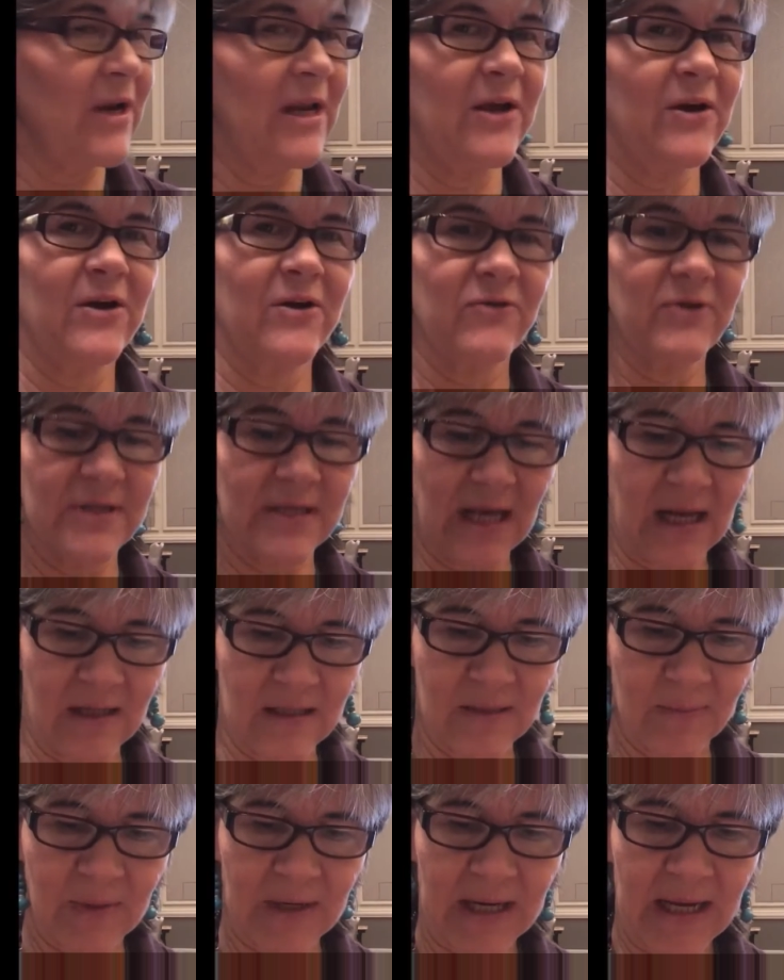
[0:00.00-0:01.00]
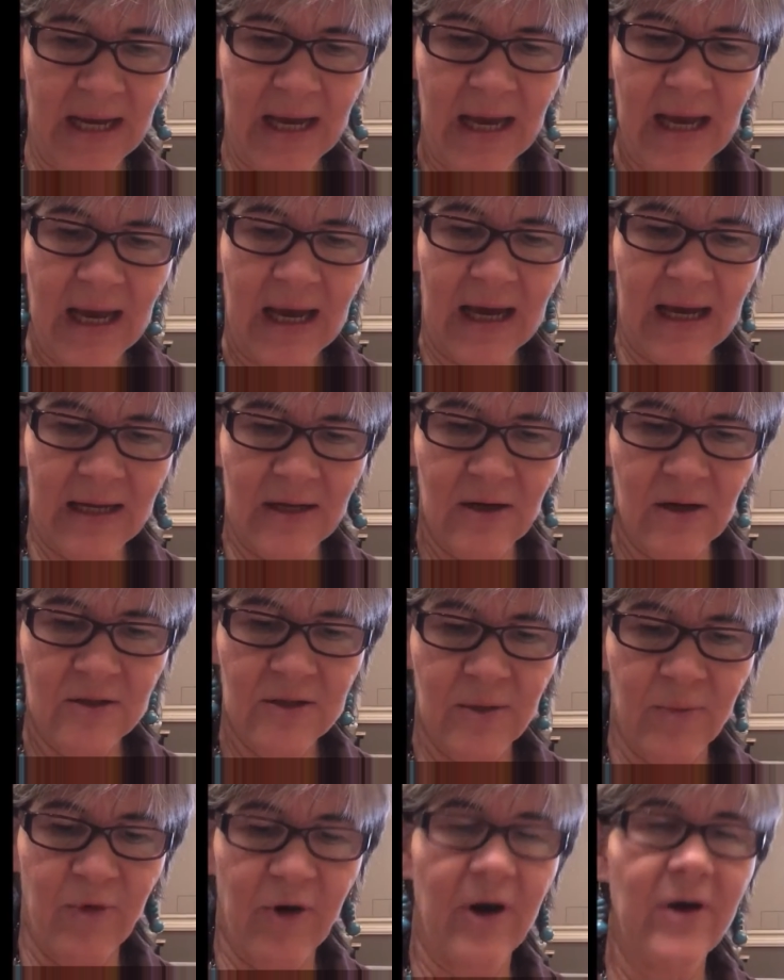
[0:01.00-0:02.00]
and had really good results. But
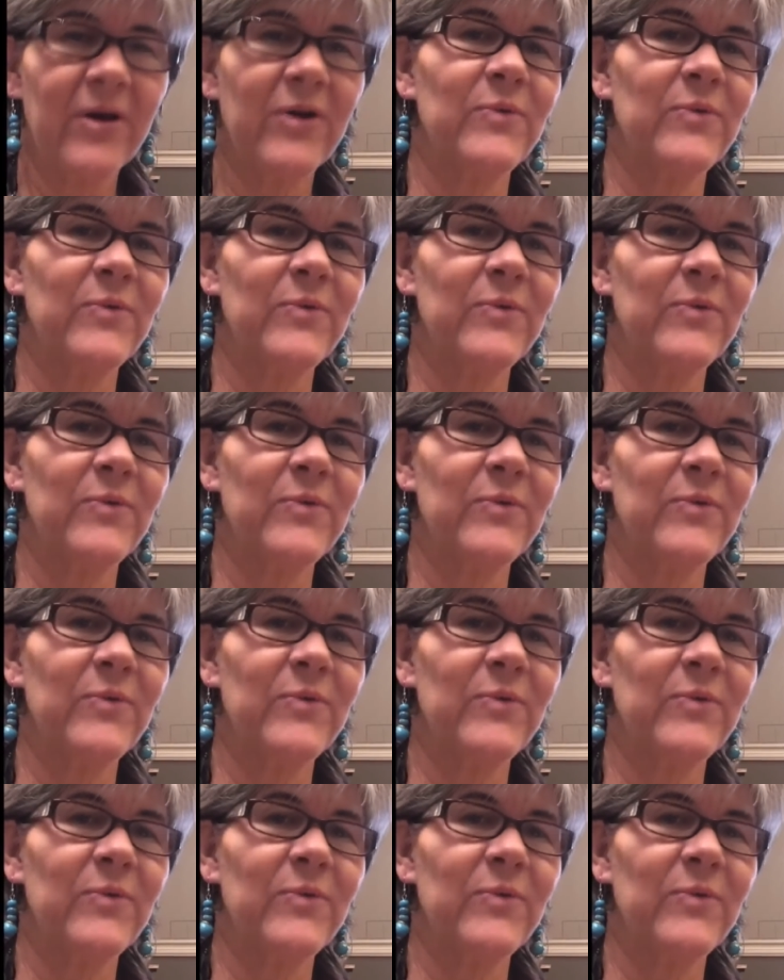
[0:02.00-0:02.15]
Dr.